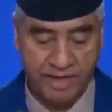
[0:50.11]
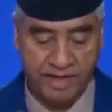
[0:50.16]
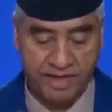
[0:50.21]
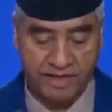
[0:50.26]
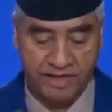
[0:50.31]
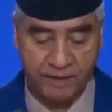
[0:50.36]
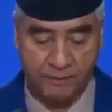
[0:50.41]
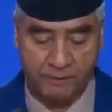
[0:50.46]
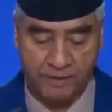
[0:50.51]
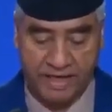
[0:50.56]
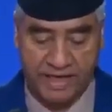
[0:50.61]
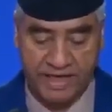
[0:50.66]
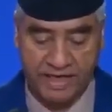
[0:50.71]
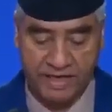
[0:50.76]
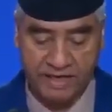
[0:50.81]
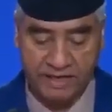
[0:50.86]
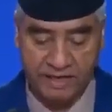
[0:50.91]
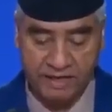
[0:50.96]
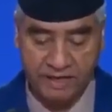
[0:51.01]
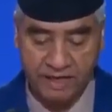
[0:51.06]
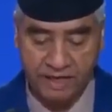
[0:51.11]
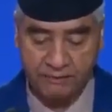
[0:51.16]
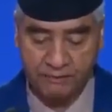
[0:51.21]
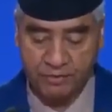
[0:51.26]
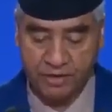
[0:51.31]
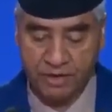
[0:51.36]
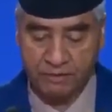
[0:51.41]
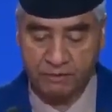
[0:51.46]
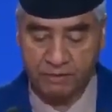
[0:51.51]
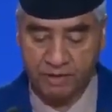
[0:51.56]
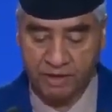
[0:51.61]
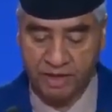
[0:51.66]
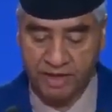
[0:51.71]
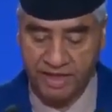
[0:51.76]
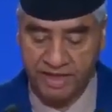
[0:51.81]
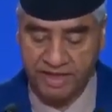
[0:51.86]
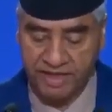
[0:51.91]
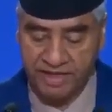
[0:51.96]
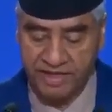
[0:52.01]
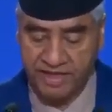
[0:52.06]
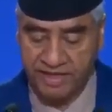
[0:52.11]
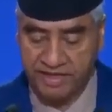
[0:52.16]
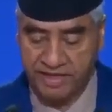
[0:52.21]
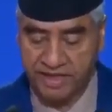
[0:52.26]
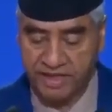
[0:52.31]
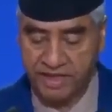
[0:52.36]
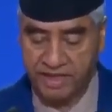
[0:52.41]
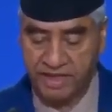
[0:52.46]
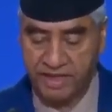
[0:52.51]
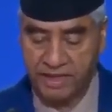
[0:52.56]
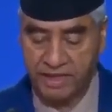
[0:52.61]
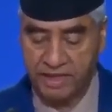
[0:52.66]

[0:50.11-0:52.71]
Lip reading: is supplied from clean energy